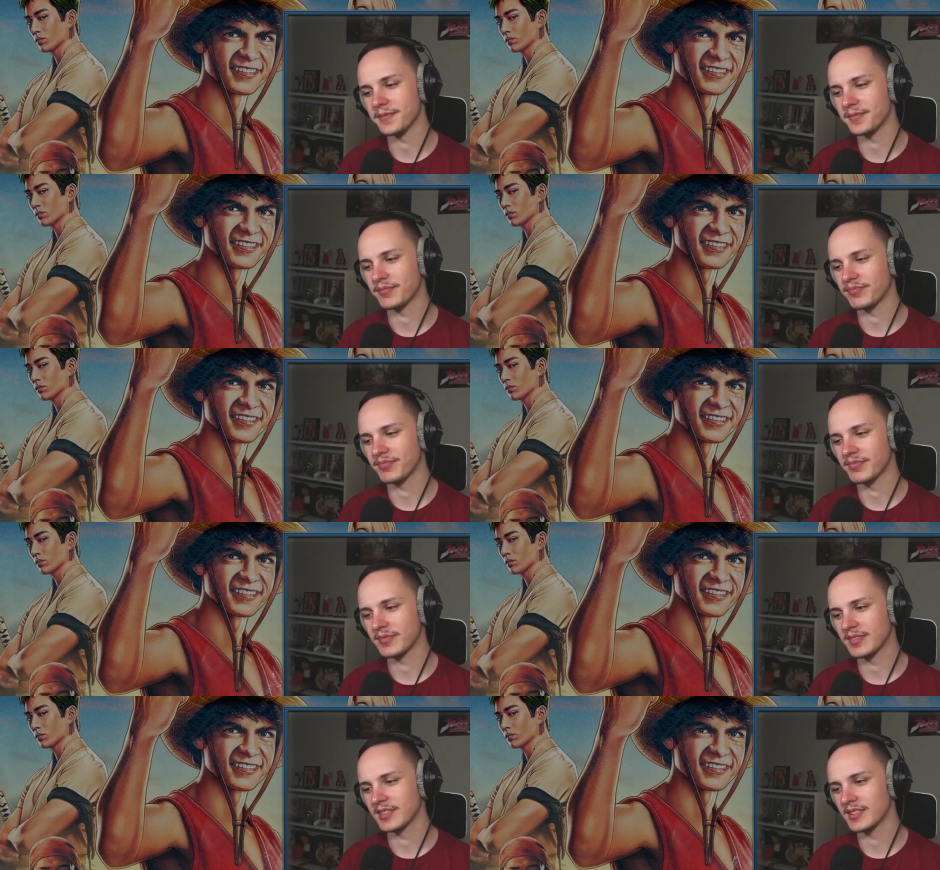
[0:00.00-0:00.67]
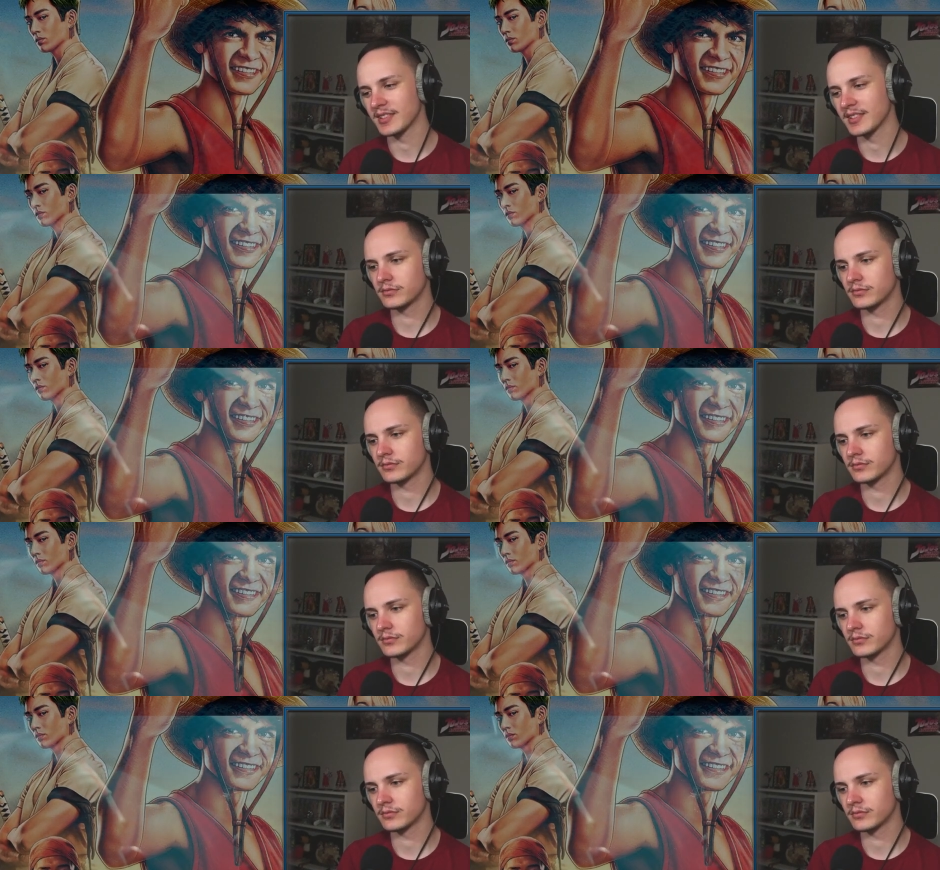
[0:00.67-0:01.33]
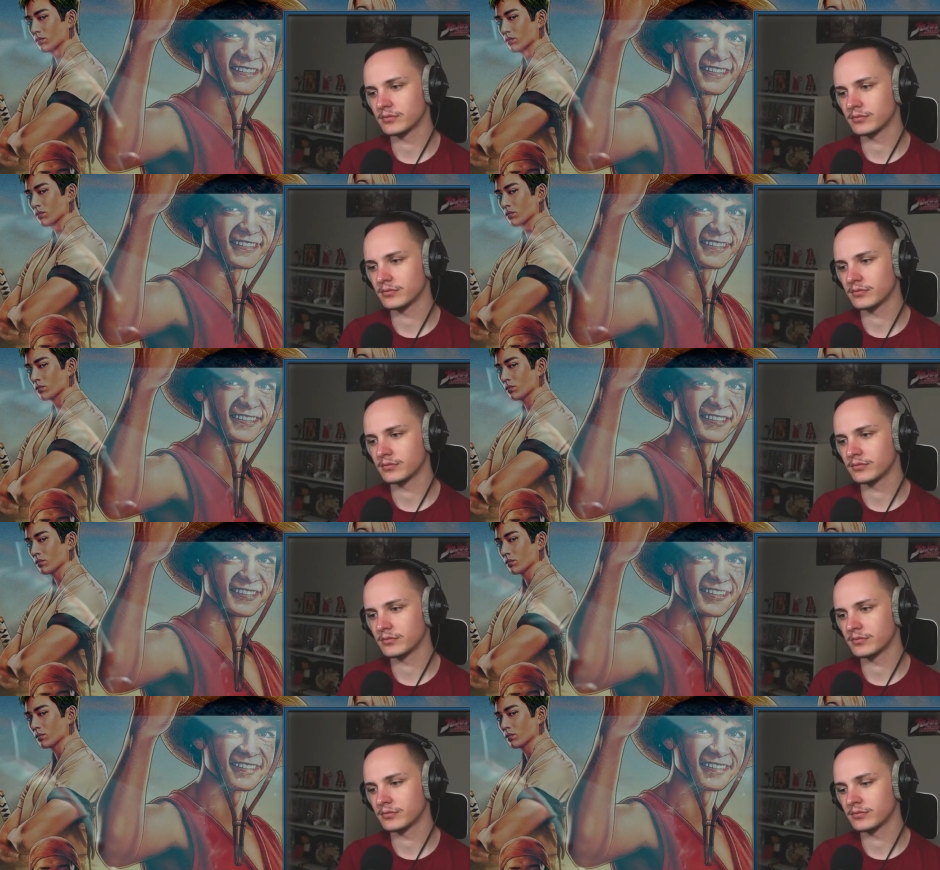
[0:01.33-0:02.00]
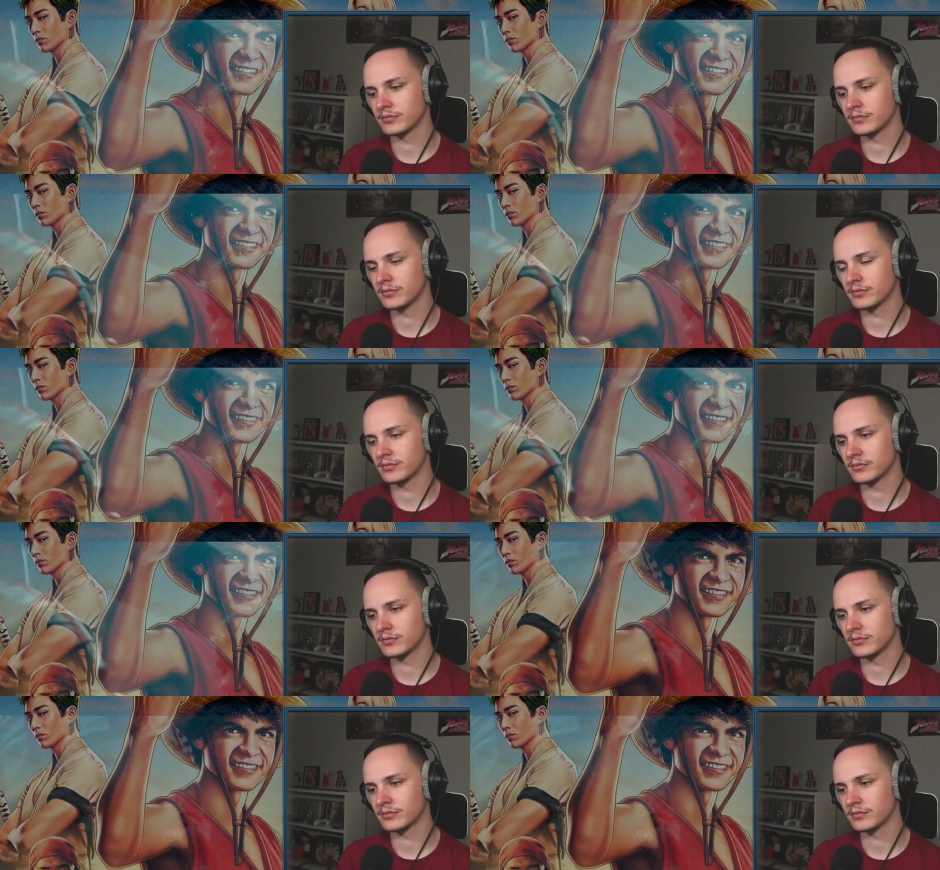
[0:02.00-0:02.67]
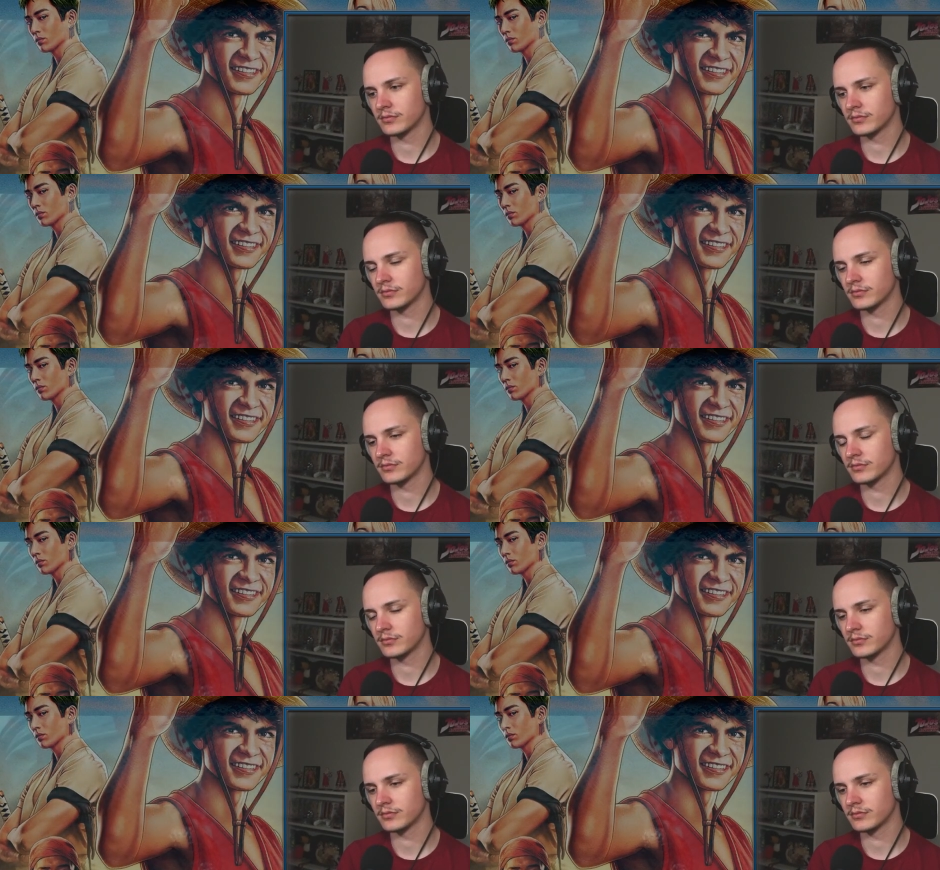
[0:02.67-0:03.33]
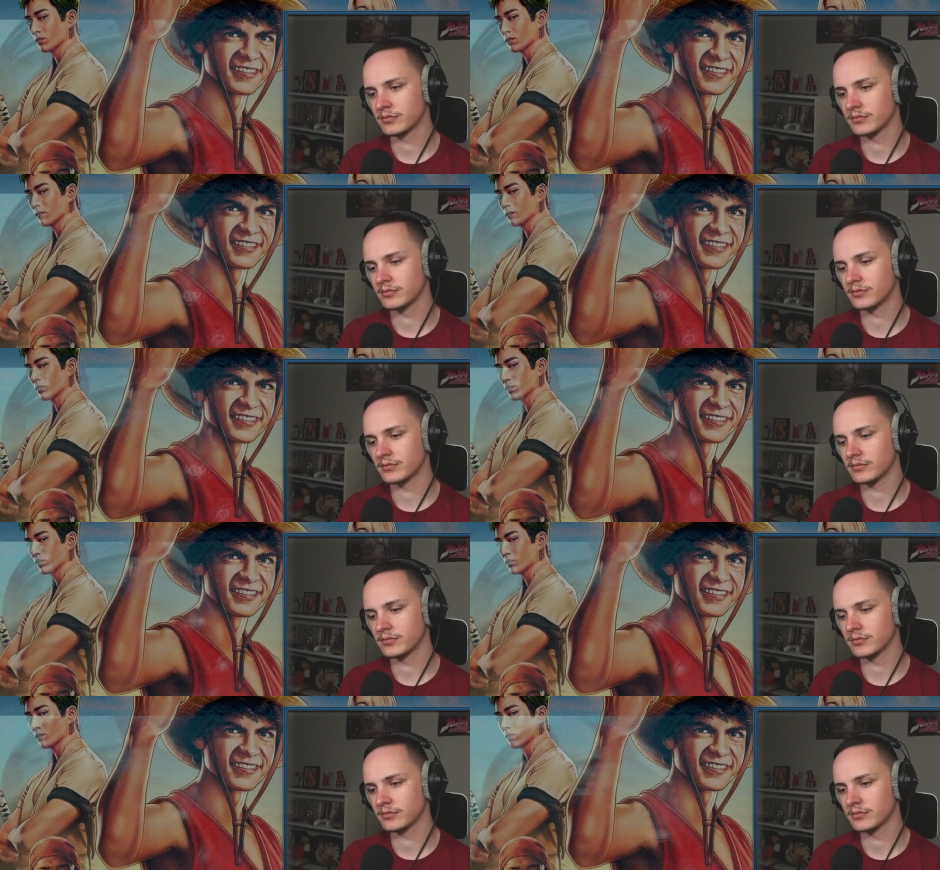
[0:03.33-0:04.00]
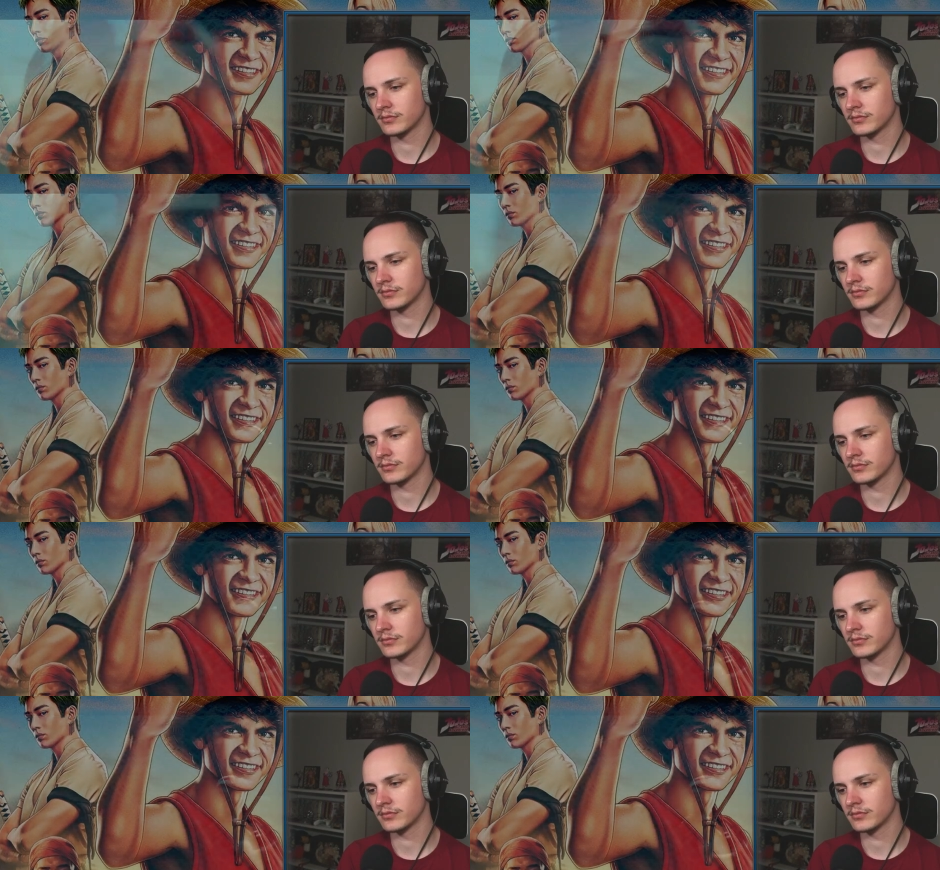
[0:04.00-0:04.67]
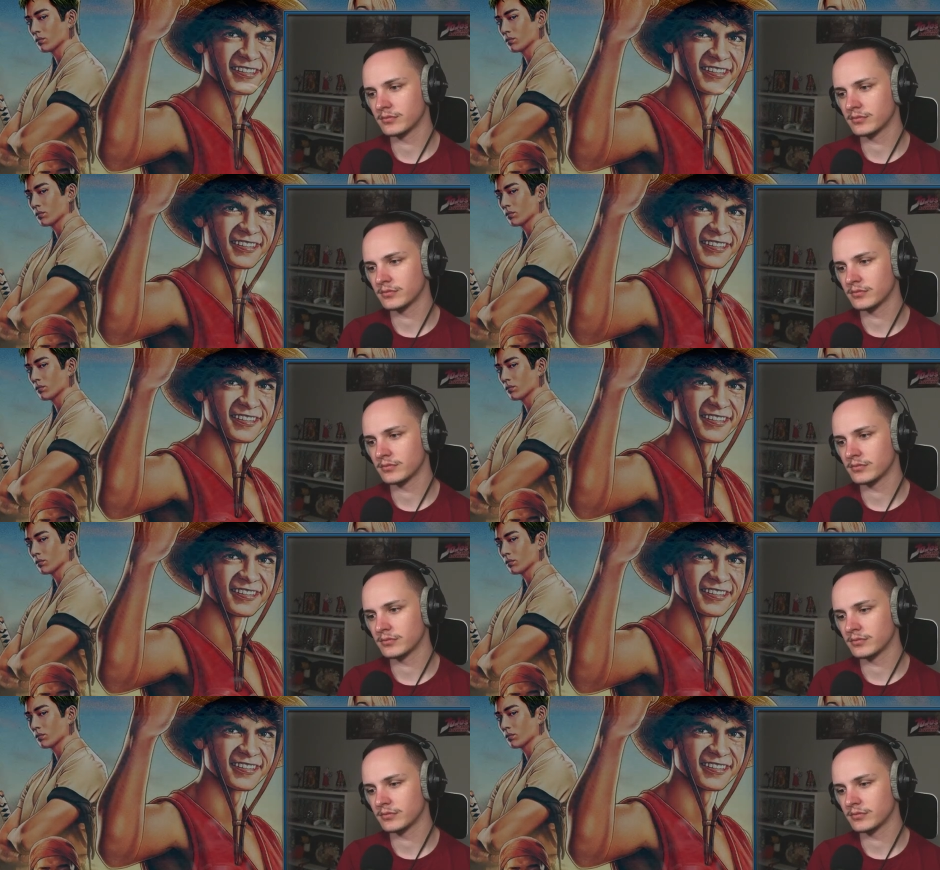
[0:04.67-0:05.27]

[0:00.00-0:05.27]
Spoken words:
[no speech]